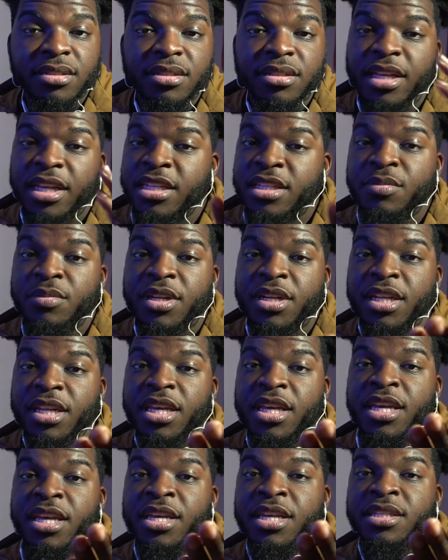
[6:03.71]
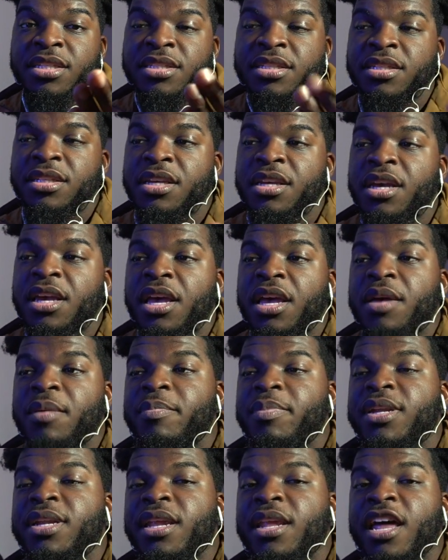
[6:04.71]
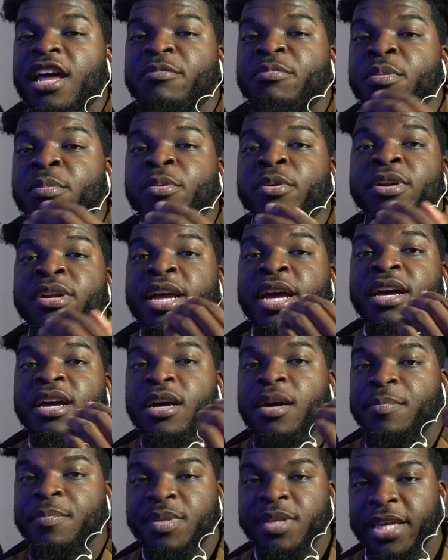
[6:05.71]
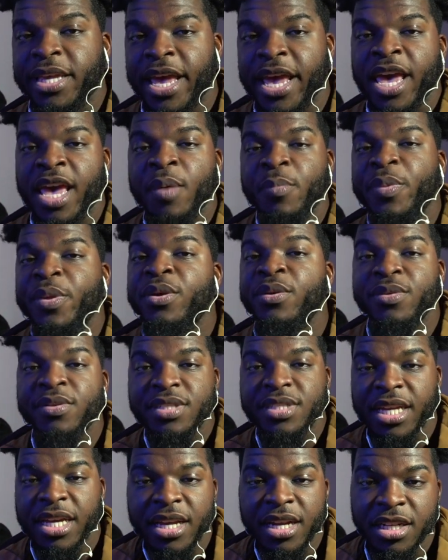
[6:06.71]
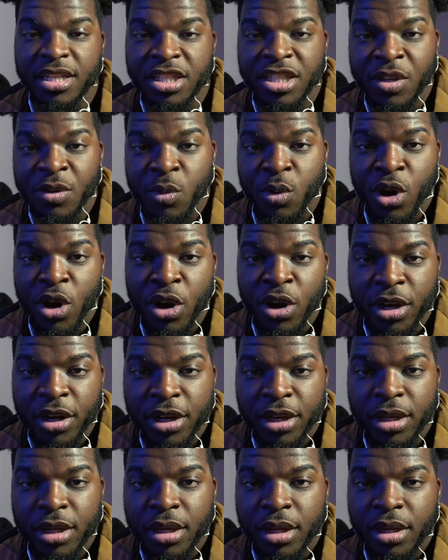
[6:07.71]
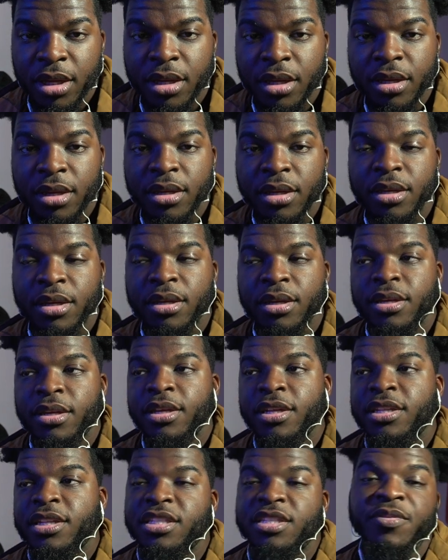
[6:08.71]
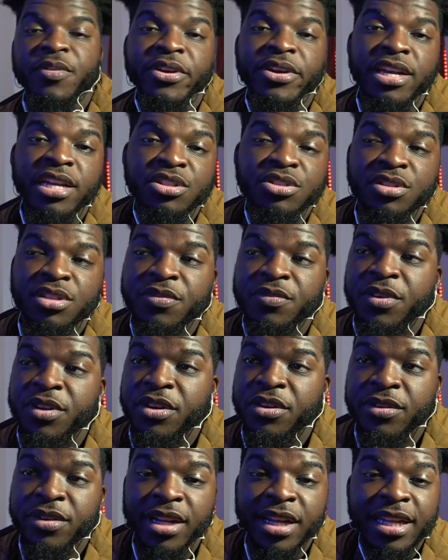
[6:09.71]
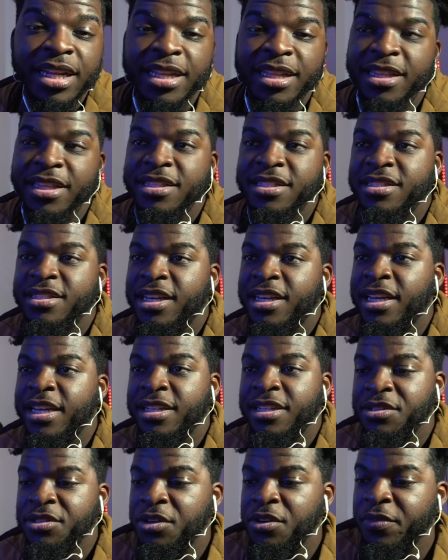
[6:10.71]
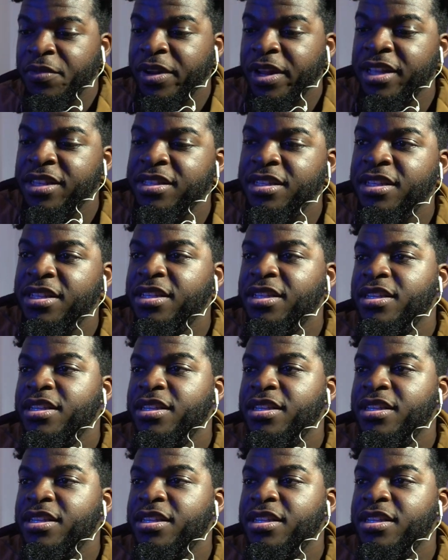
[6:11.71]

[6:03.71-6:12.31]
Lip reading: That's what it is. But a lot of people are not up to game. They don't understand how this shit works. This is a very interesting video, and I like this. I like this girl for that.